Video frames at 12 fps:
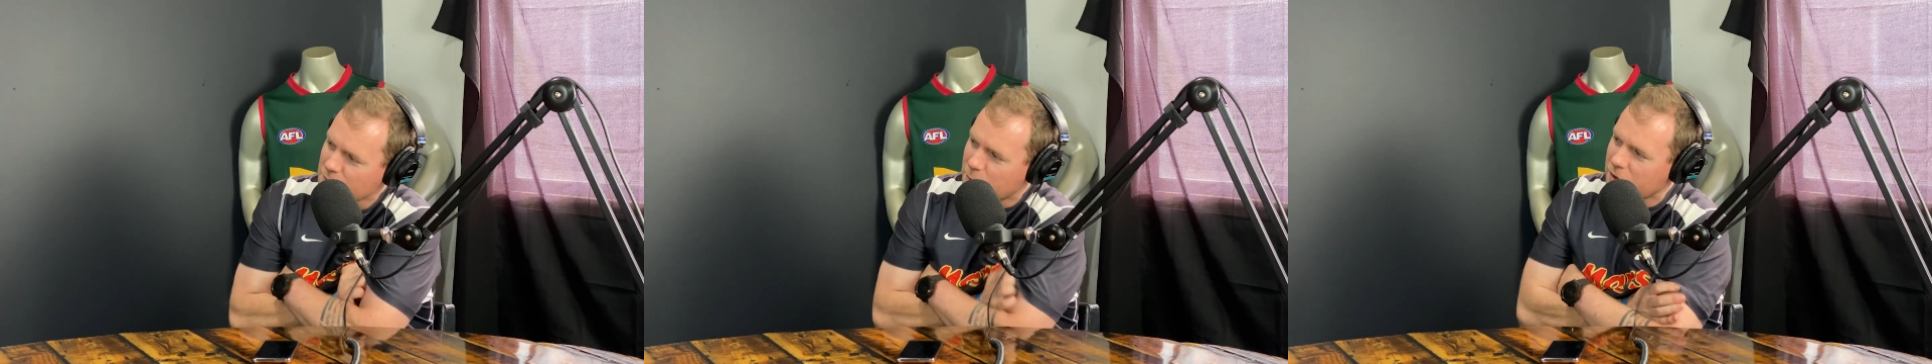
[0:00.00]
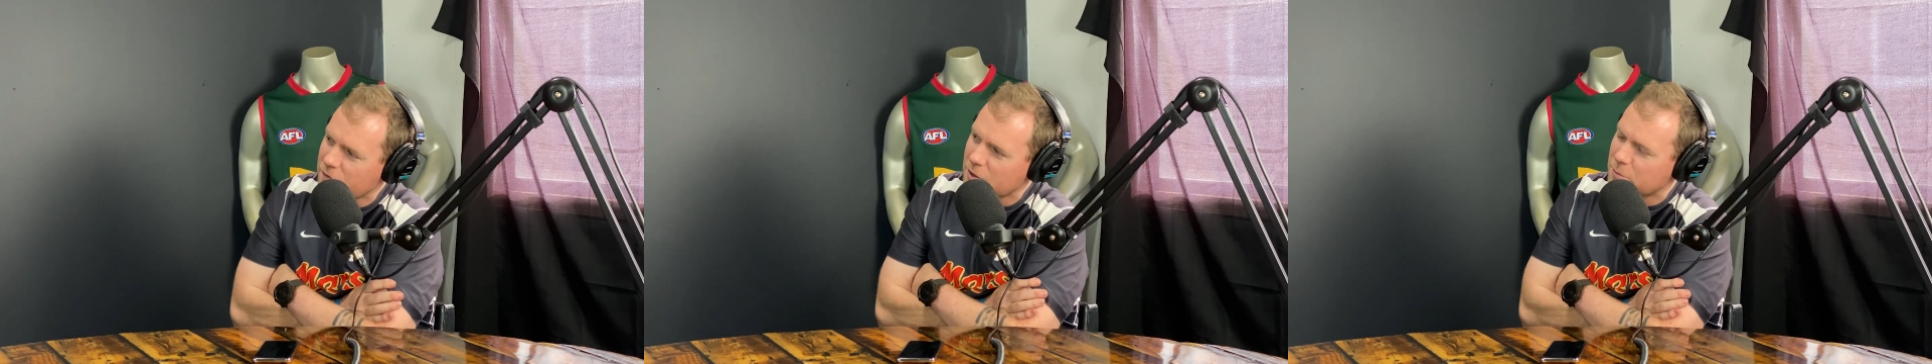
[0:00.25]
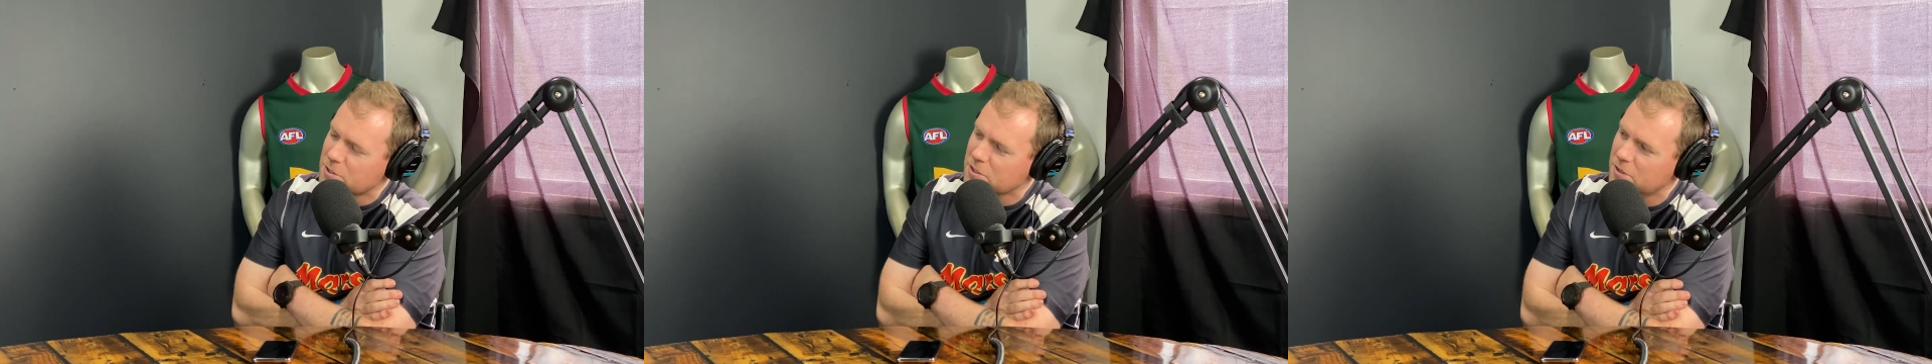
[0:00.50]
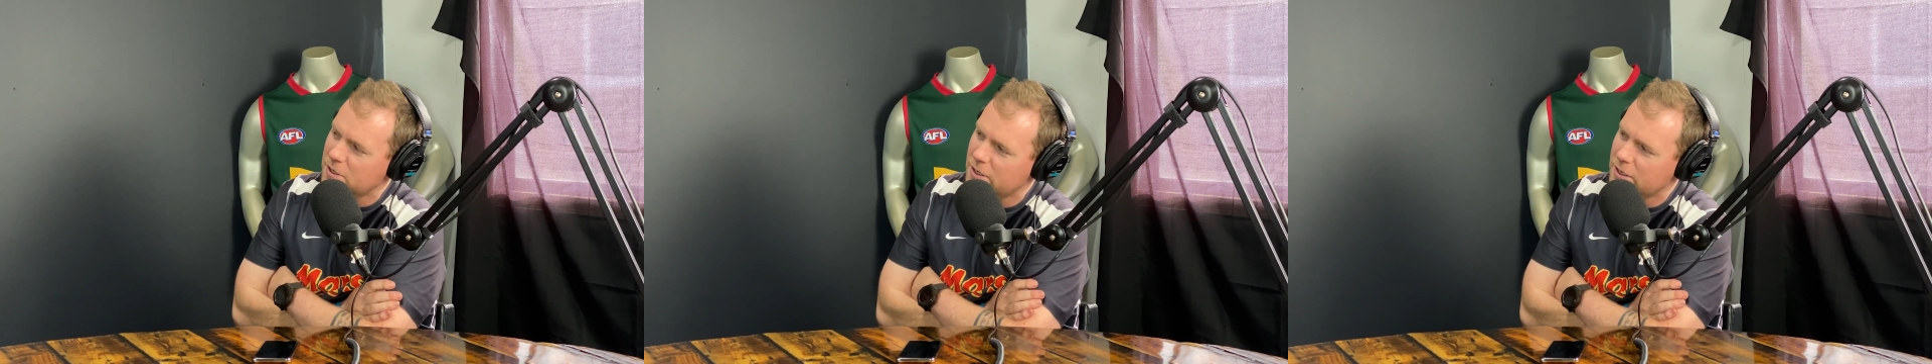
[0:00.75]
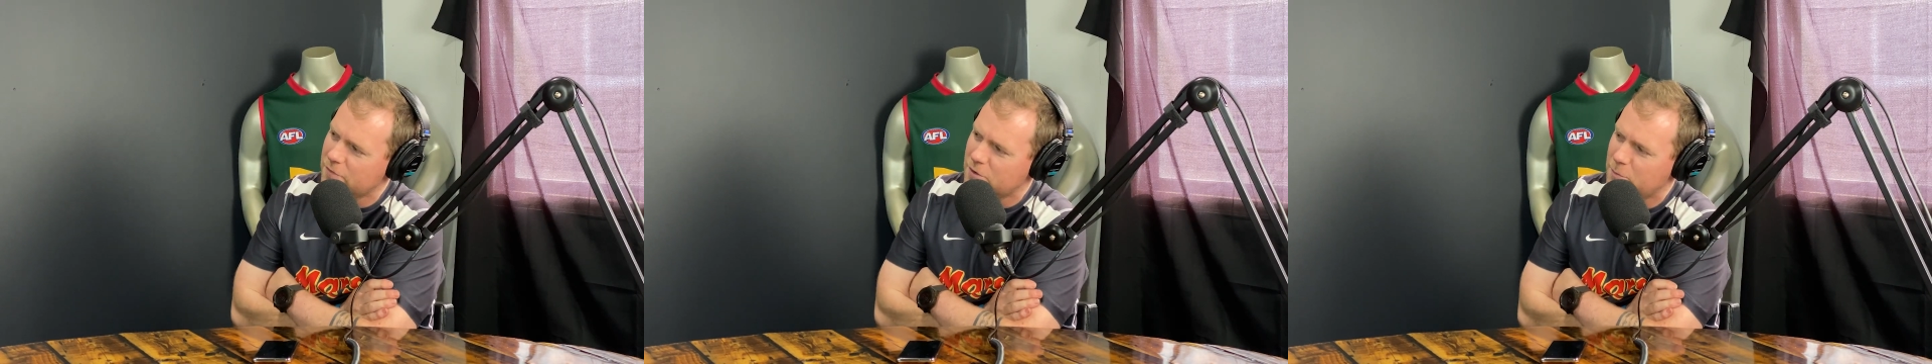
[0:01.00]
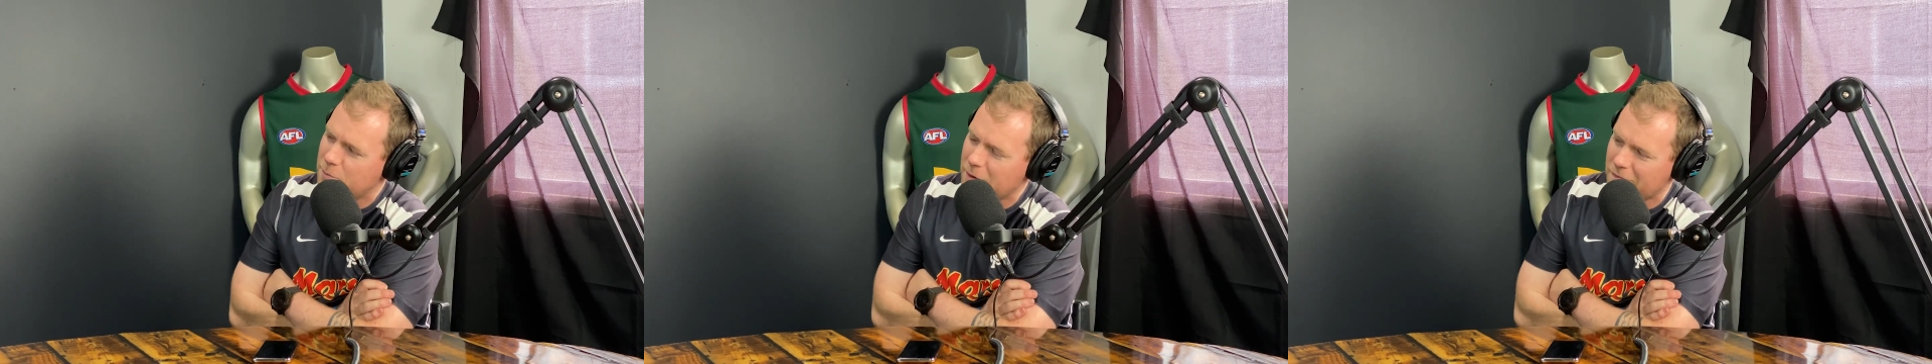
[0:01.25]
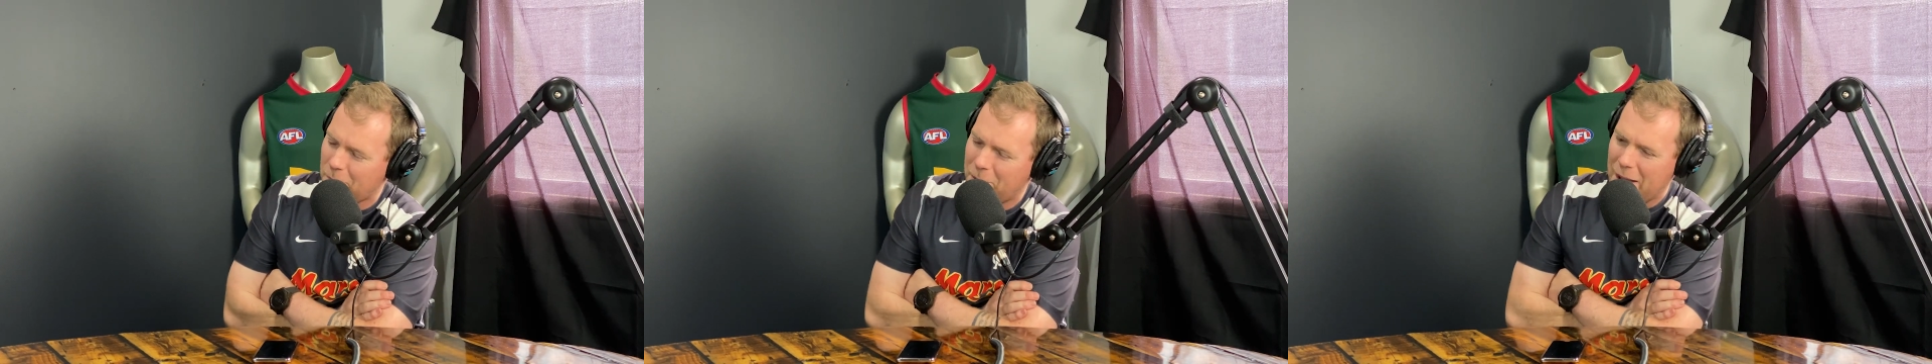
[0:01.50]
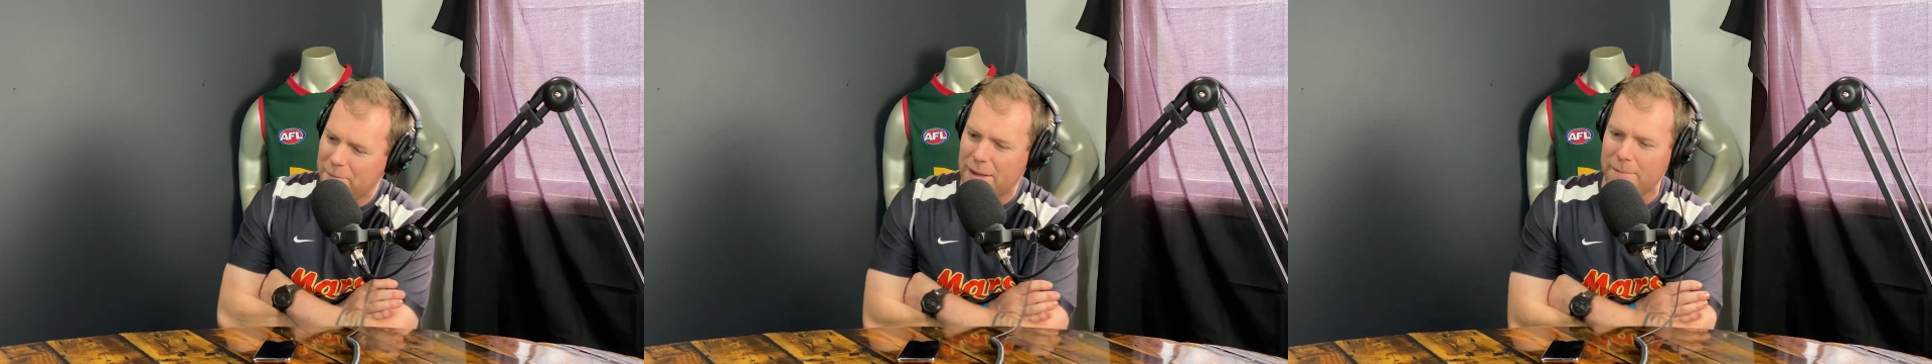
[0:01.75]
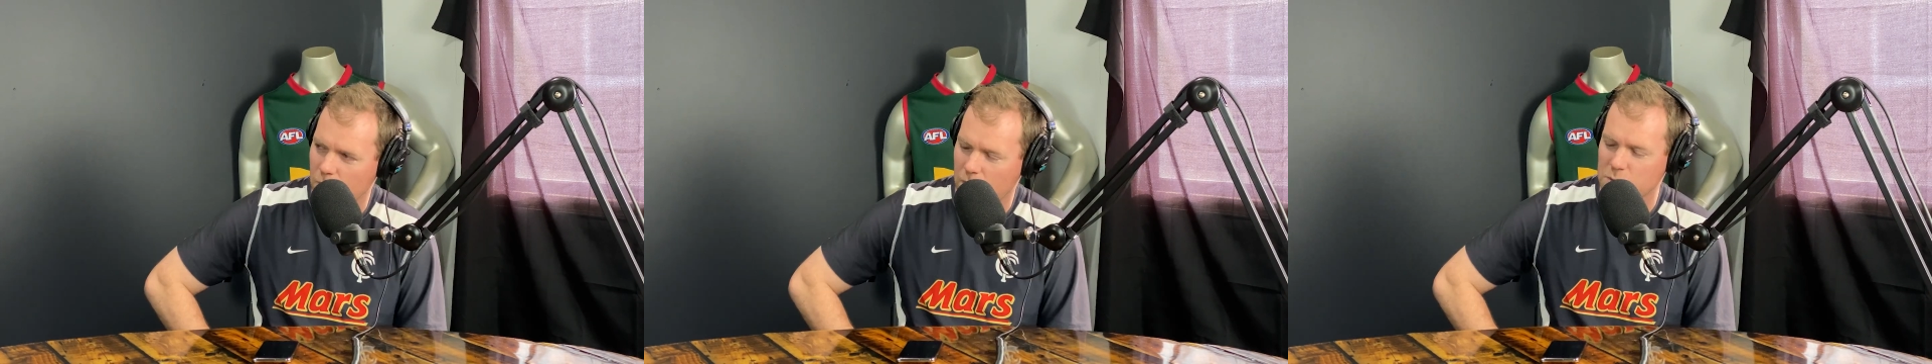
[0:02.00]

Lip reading: It's a perfect opportunity to give it a bit of a pump up. What